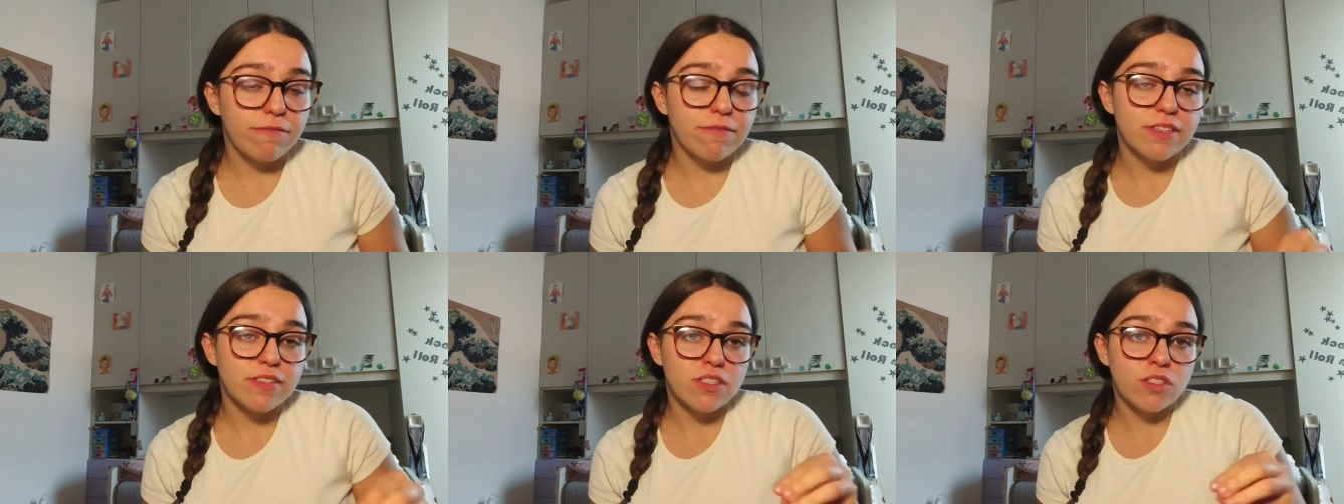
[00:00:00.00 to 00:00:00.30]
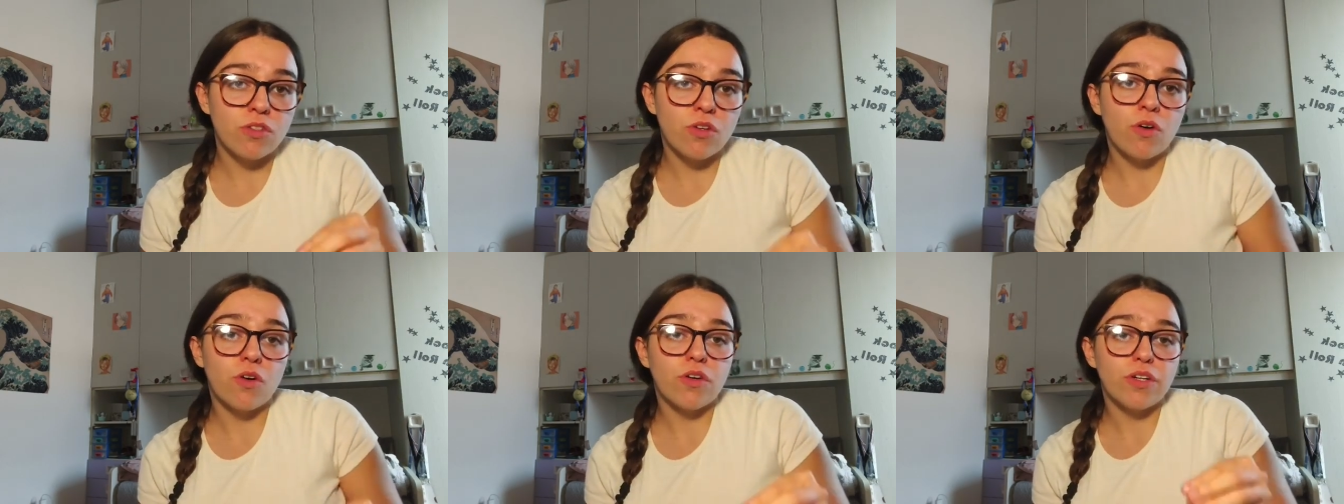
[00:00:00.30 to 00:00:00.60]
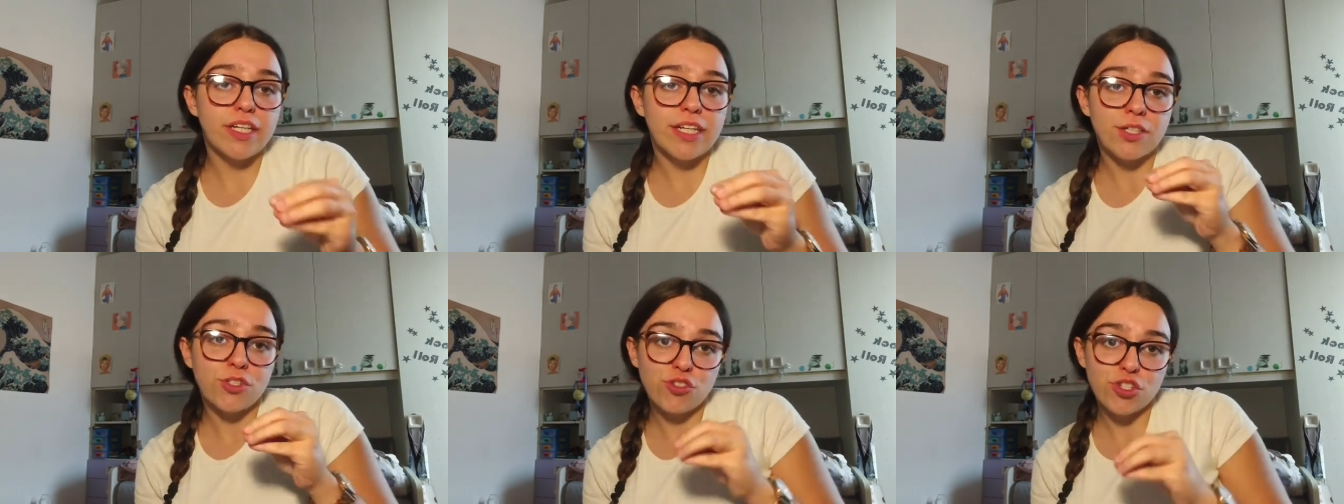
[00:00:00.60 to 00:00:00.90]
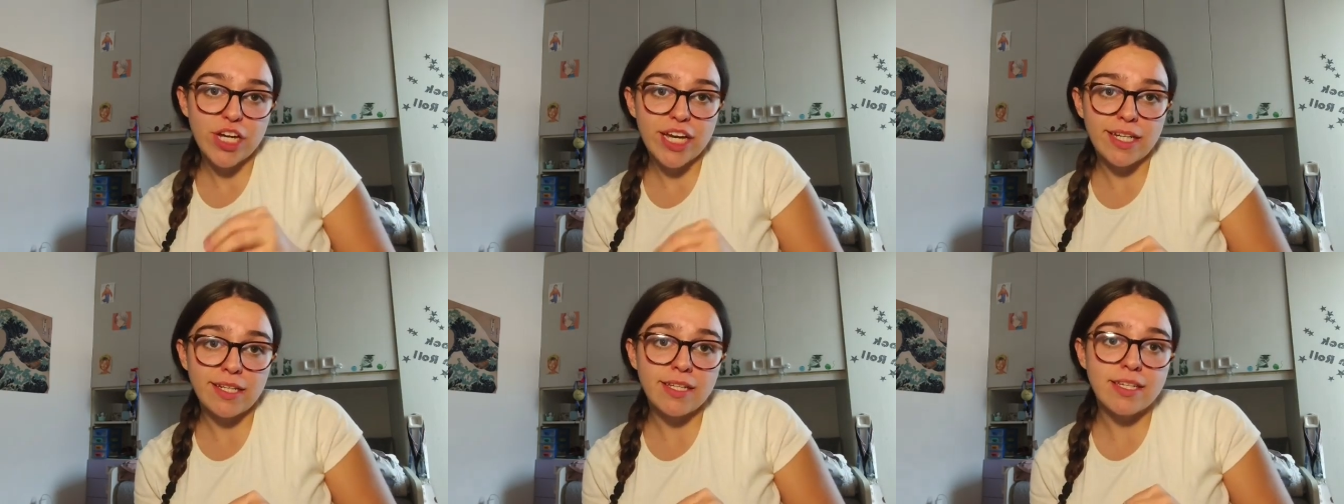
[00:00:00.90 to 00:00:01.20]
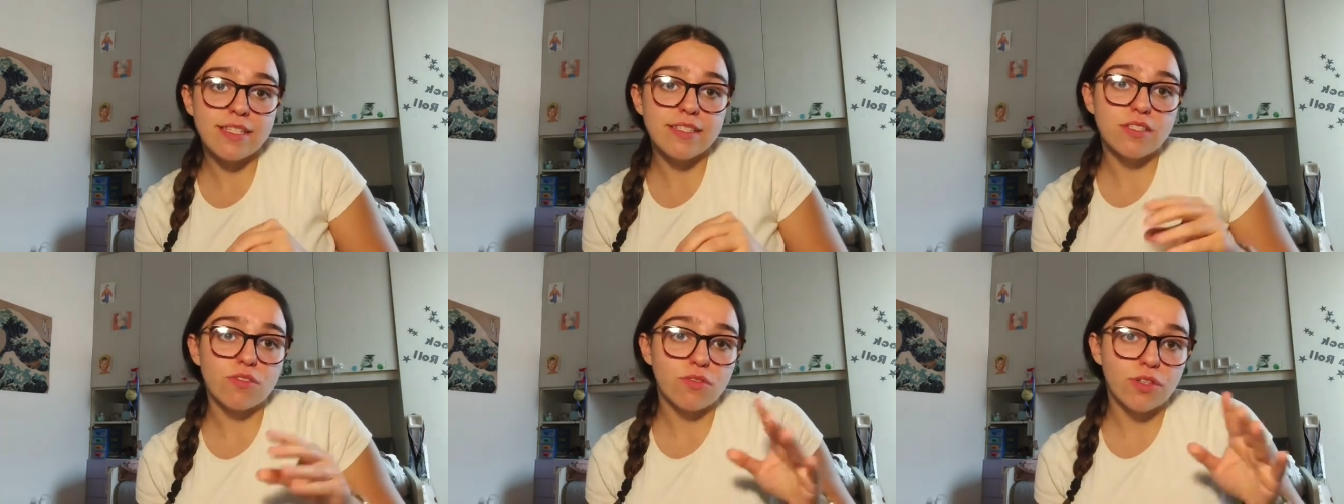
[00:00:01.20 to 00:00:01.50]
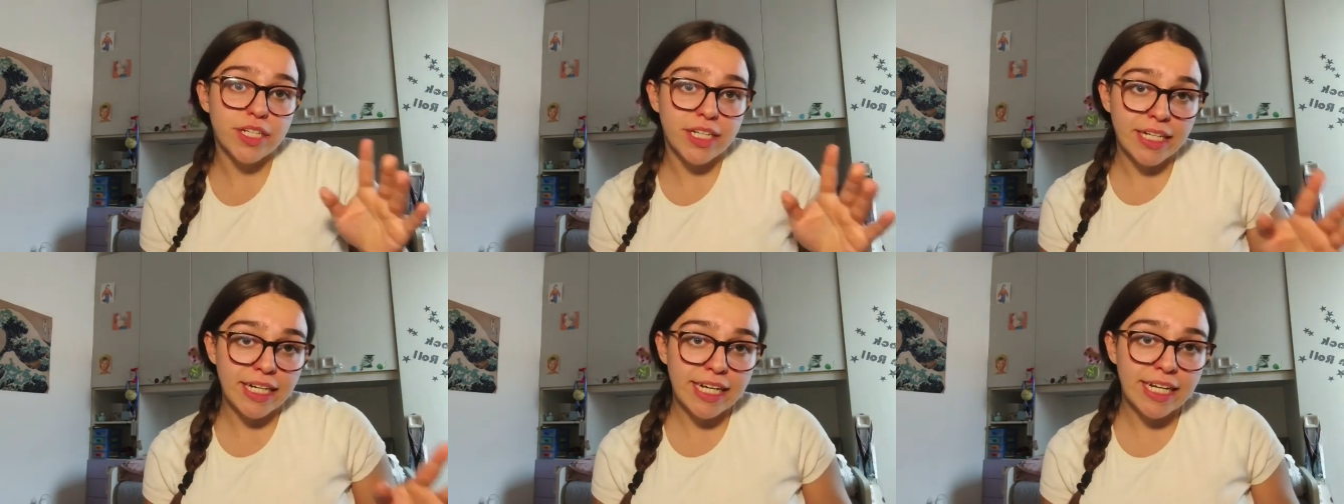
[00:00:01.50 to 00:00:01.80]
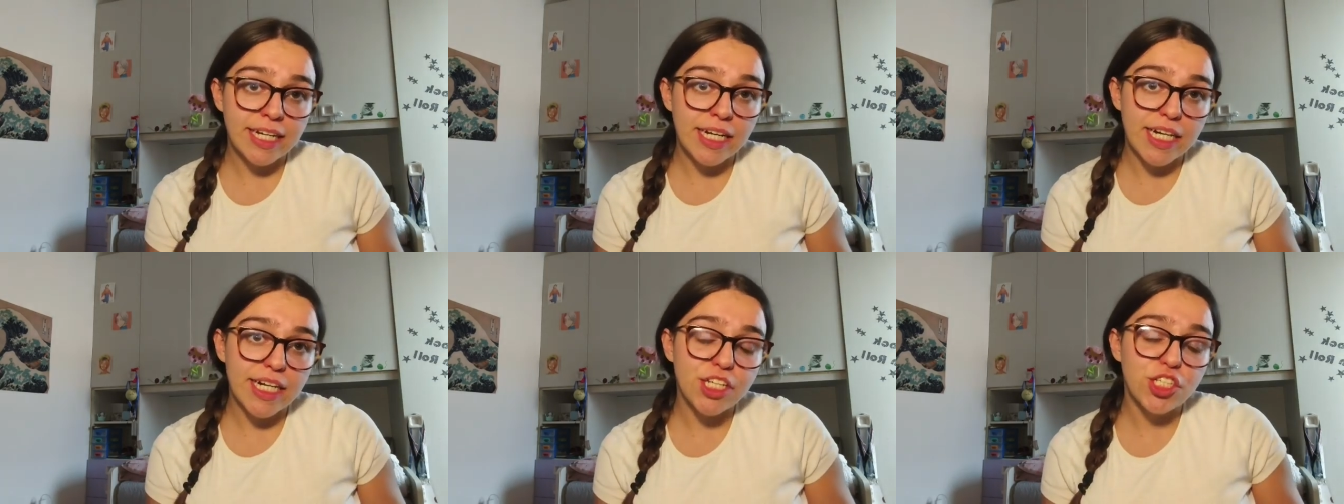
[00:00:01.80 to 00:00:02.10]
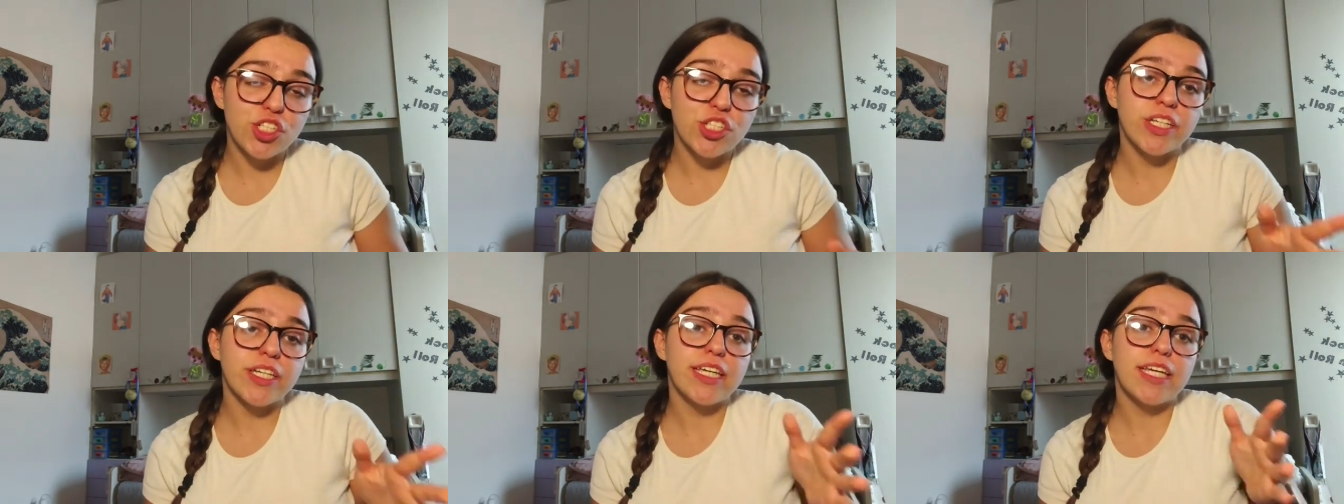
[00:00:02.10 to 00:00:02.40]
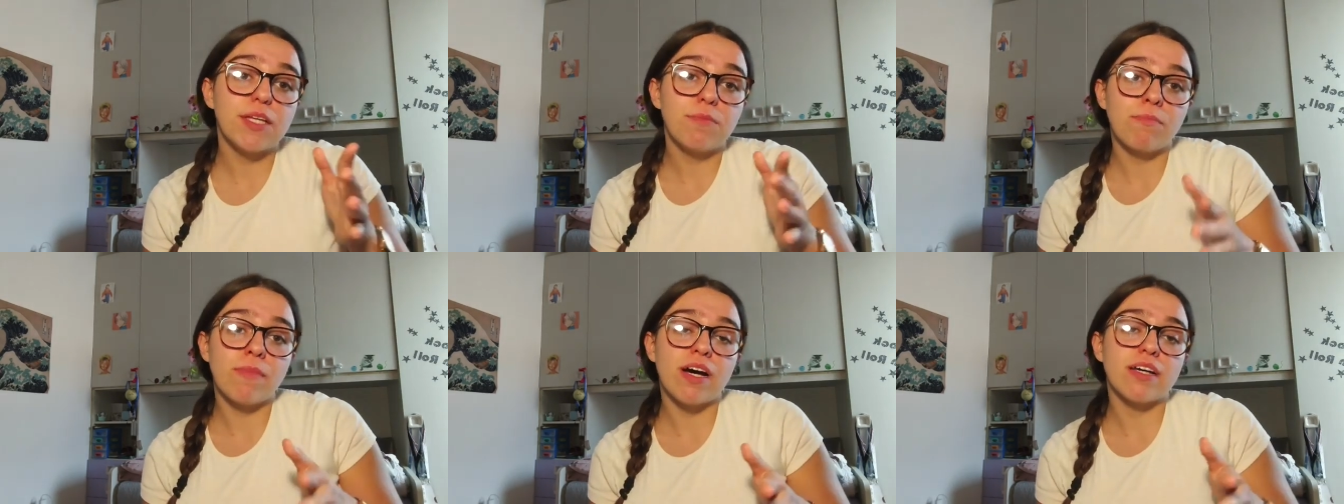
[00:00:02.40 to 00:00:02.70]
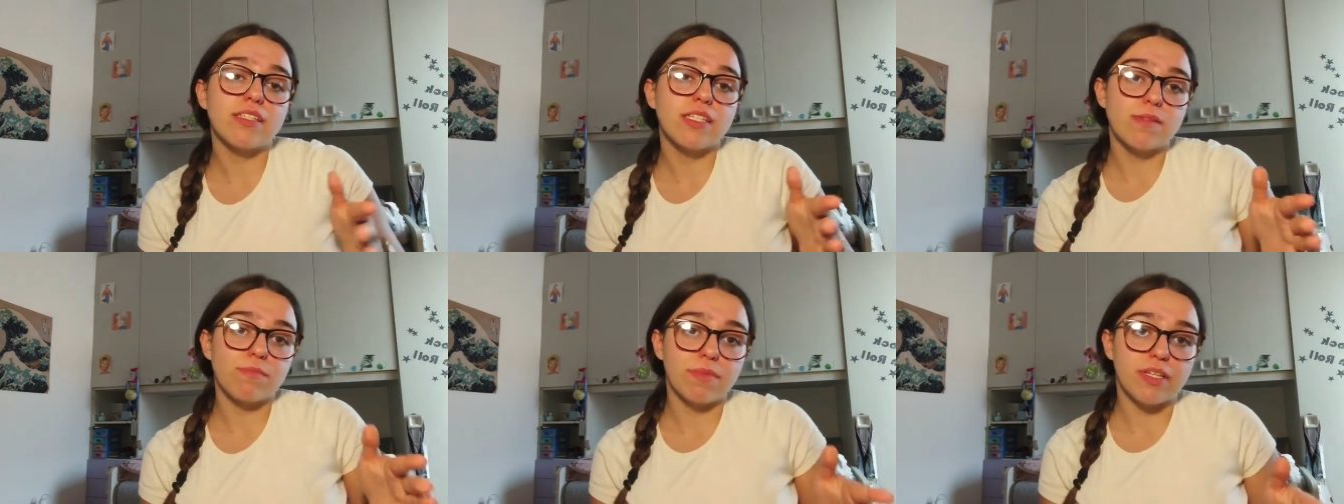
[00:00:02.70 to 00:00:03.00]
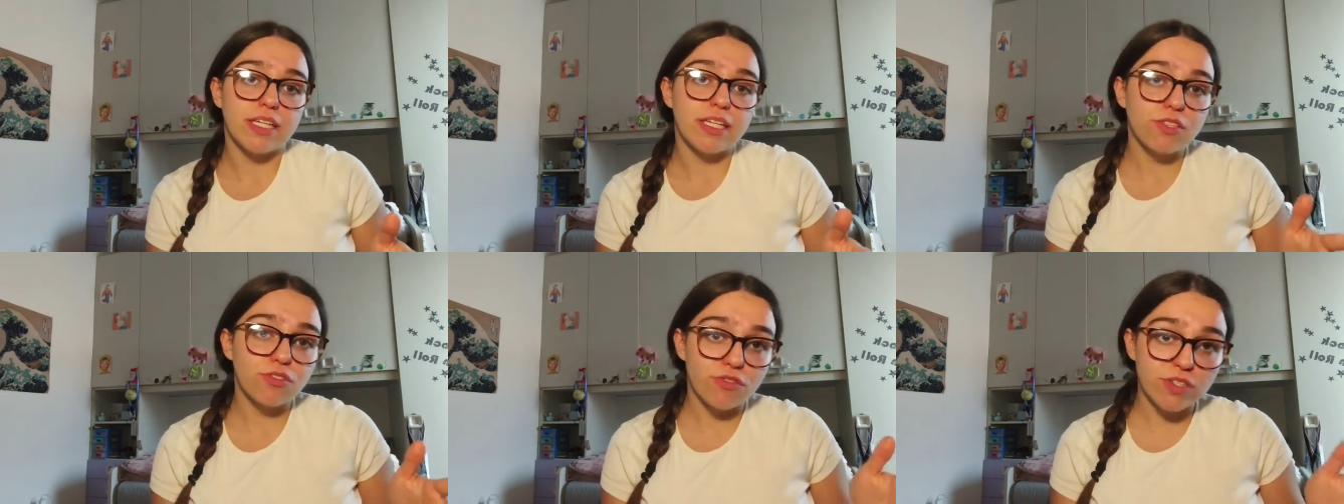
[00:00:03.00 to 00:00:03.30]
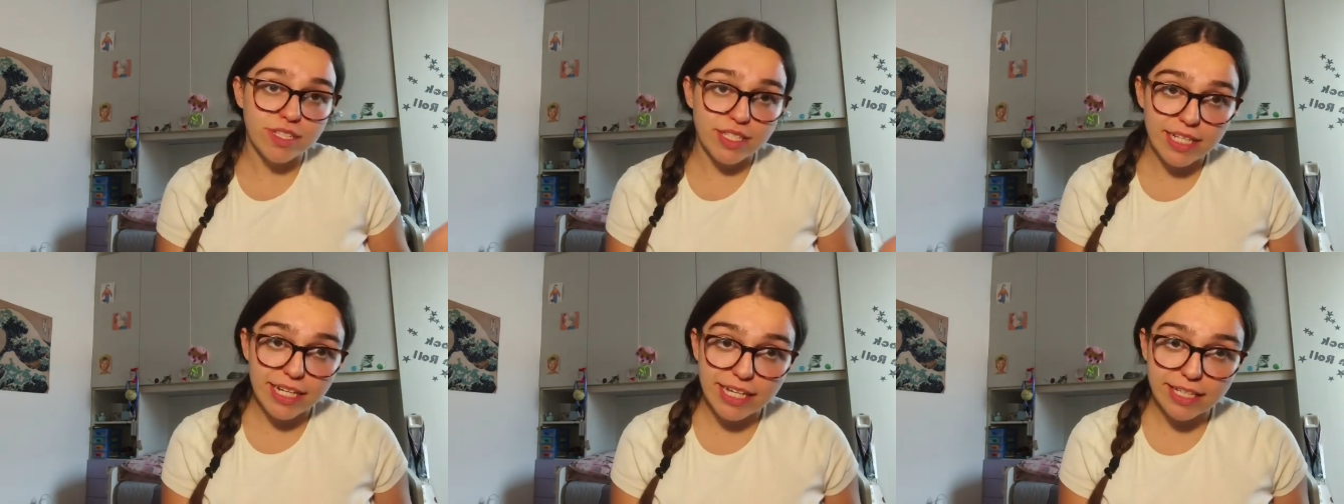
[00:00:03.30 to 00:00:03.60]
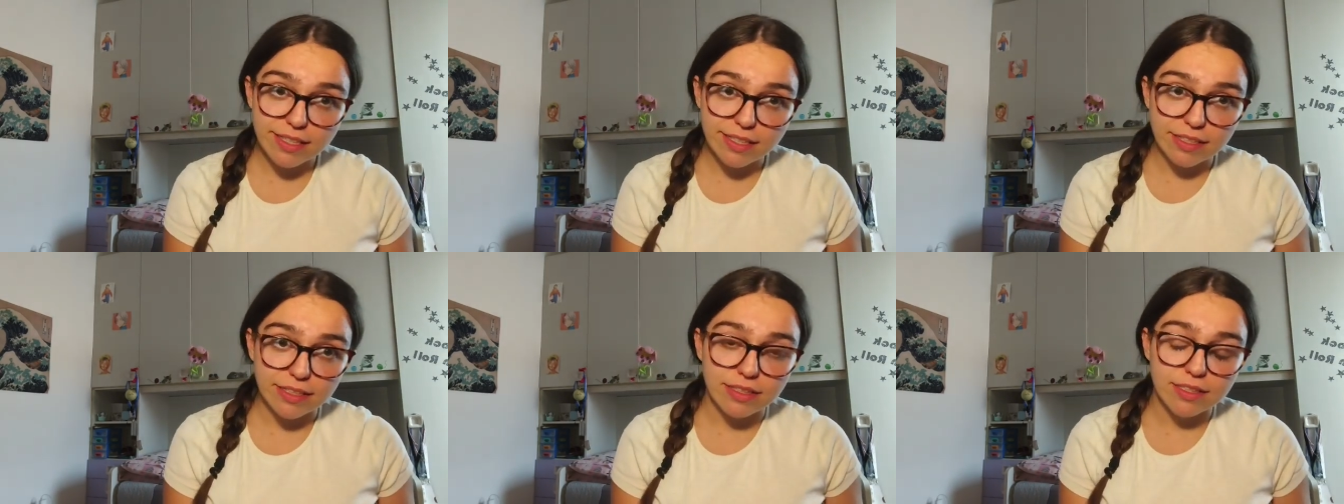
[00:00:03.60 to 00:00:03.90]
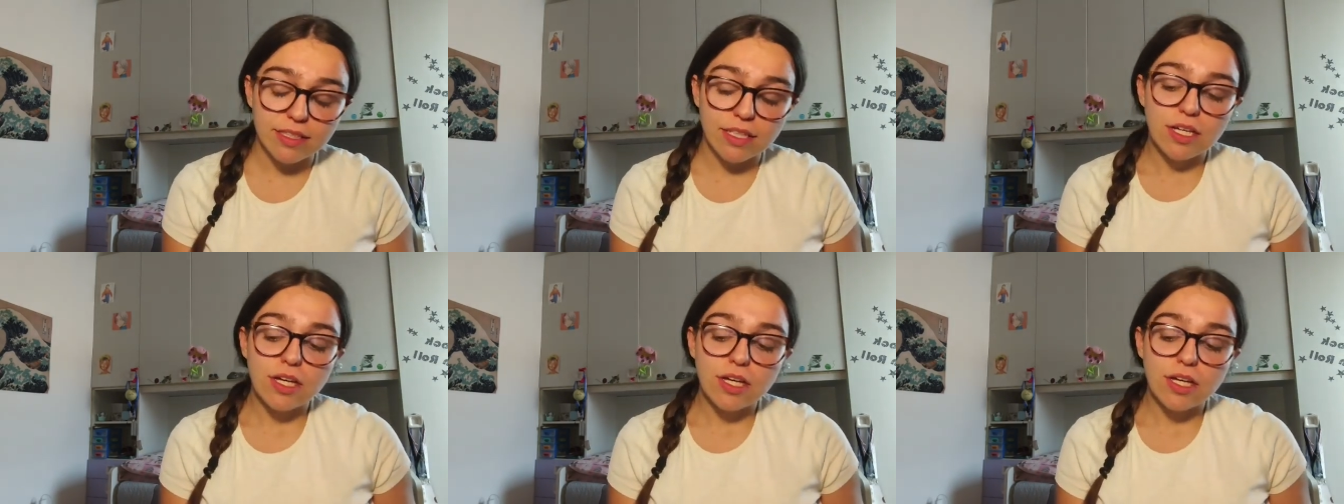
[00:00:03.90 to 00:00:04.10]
is not in Chinese or in English, it must be translated.